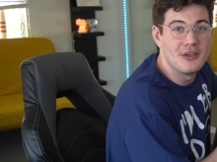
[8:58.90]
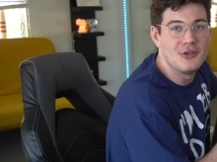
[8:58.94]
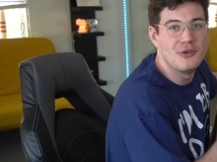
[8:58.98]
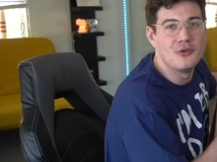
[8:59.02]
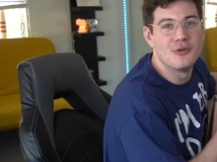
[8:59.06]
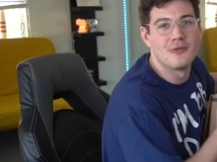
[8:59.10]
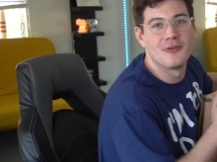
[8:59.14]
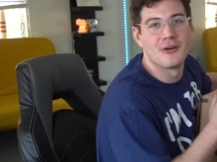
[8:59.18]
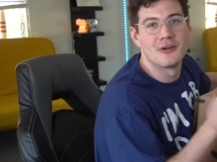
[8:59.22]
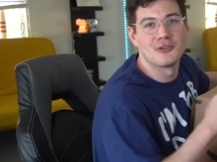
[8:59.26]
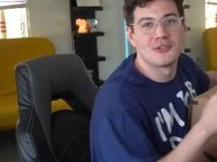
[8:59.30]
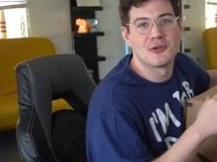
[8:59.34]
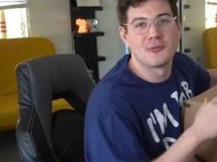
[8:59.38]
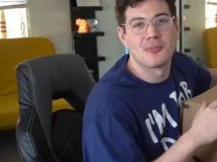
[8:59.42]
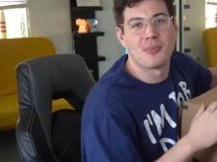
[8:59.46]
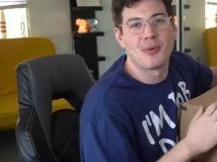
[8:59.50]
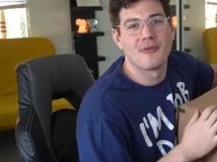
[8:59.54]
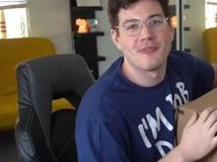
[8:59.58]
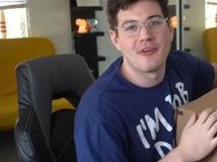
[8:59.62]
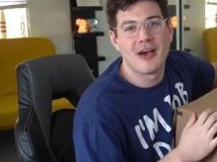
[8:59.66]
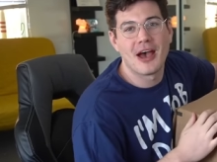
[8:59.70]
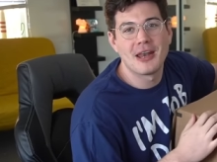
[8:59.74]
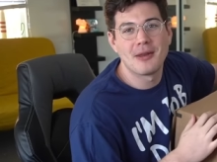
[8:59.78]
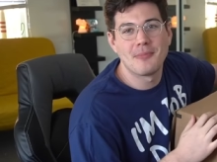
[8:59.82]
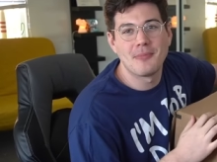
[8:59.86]
Universal
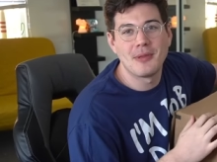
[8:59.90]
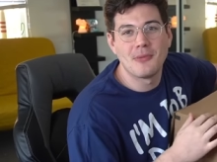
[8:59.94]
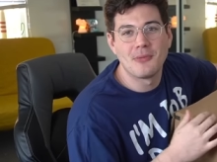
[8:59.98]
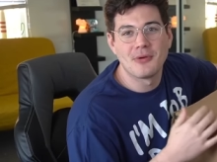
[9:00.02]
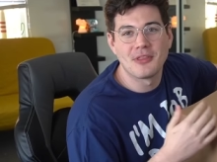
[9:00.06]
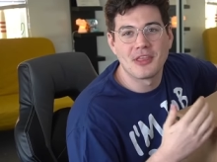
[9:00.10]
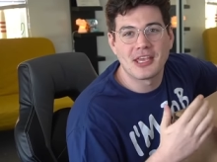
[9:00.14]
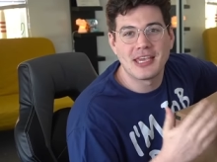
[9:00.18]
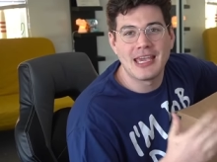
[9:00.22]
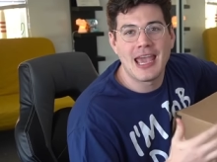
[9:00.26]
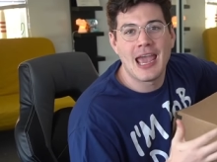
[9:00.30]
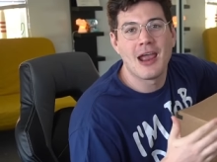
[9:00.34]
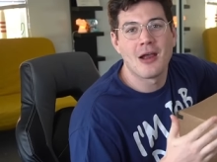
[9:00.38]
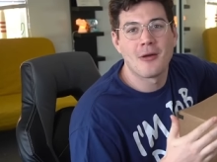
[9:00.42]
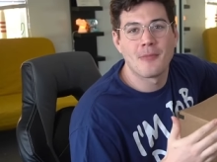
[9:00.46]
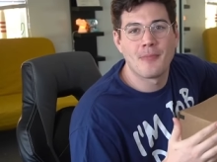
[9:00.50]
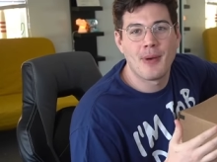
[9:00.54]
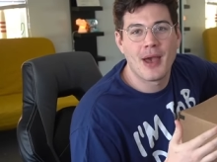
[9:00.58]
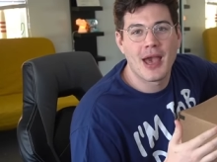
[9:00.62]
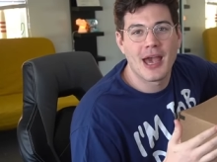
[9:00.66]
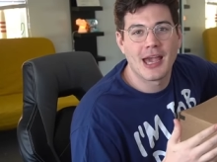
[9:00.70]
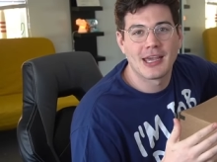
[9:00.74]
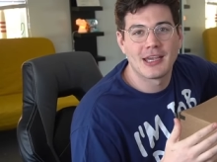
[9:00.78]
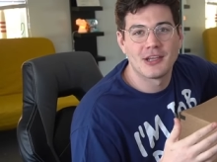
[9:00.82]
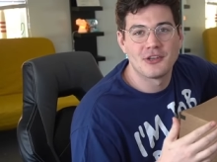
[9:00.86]
provided me with a care
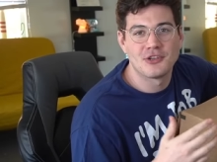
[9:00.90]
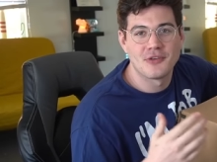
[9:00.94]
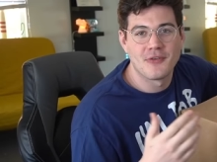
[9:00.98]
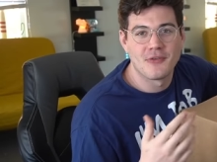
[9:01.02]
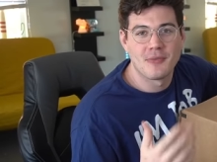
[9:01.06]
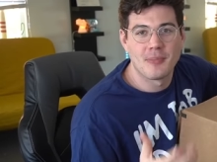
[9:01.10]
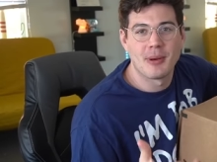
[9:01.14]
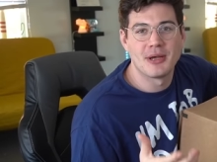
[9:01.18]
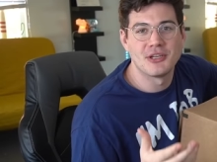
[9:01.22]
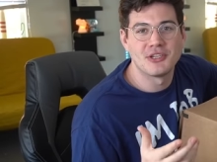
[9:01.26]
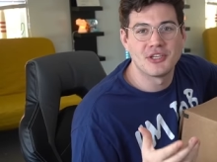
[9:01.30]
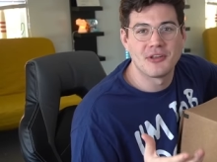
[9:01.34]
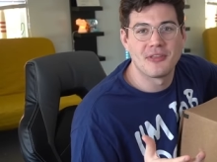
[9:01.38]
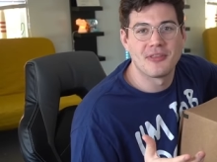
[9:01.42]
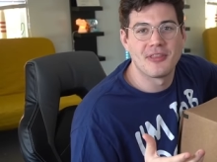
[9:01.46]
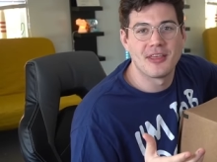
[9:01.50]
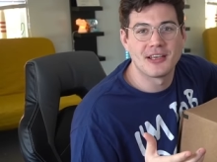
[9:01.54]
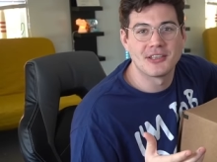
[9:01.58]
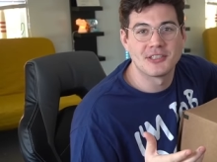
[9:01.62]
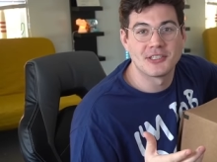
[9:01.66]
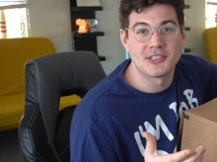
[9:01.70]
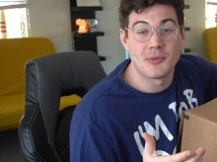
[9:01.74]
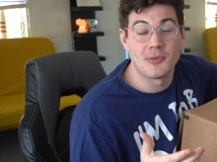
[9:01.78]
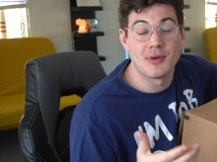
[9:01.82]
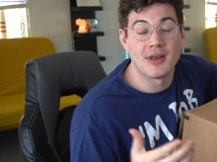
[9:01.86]
package of a bunch of
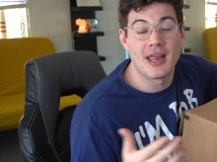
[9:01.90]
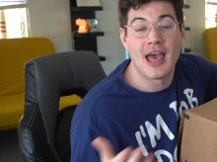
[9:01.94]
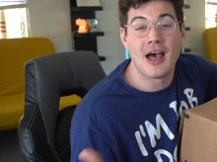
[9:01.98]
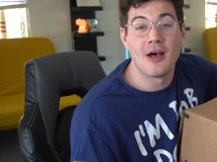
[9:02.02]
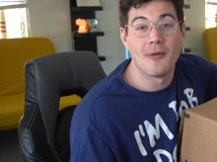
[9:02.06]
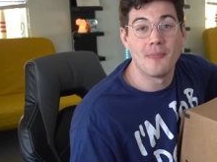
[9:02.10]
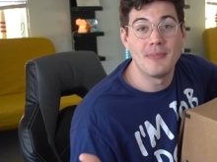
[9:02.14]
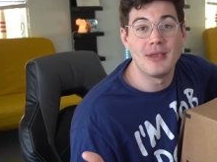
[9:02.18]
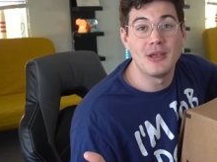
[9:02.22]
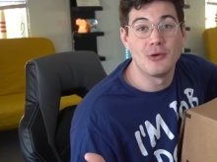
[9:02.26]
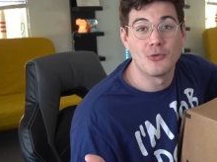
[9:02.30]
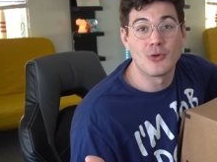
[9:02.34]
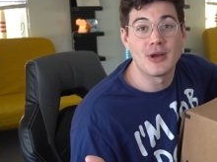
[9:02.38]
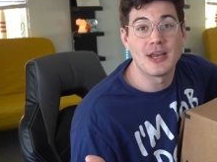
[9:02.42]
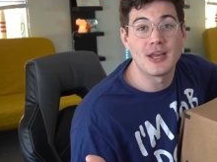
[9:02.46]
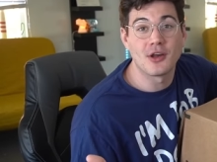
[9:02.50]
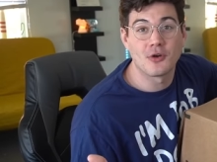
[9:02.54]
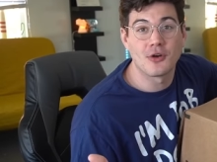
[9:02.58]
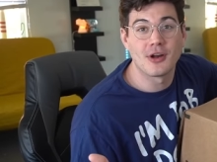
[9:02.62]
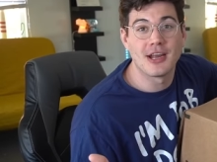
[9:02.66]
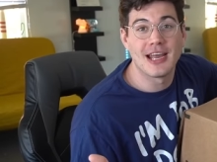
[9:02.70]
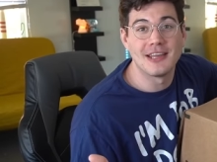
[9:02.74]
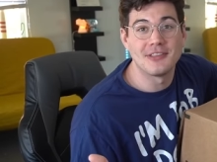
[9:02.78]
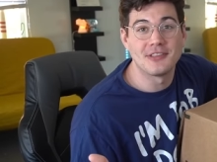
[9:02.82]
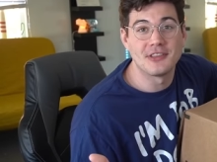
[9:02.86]
things that would help me
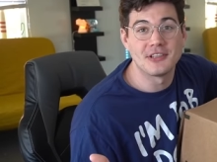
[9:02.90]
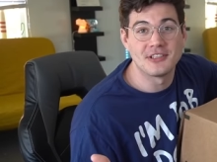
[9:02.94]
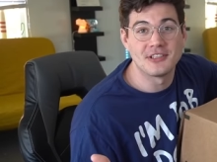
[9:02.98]
recreate the